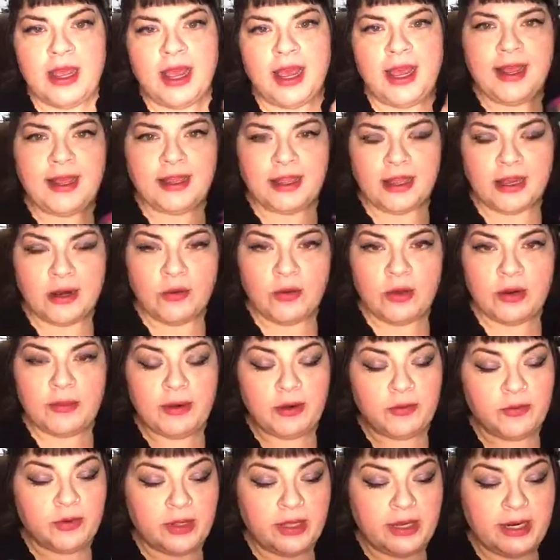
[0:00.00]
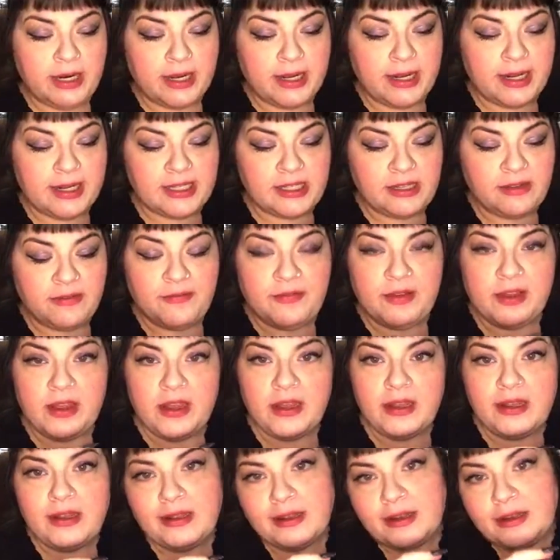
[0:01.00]
I thought it would have been really nice if
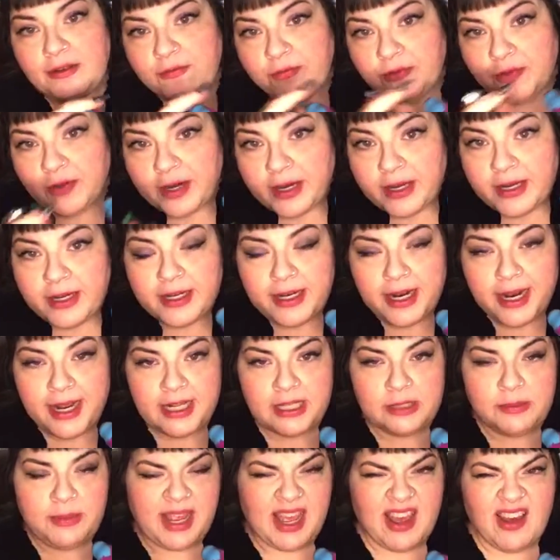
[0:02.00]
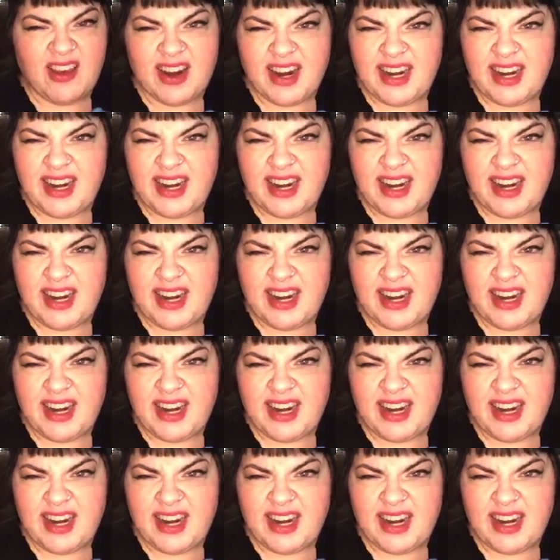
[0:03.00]
like a friend had asked me out.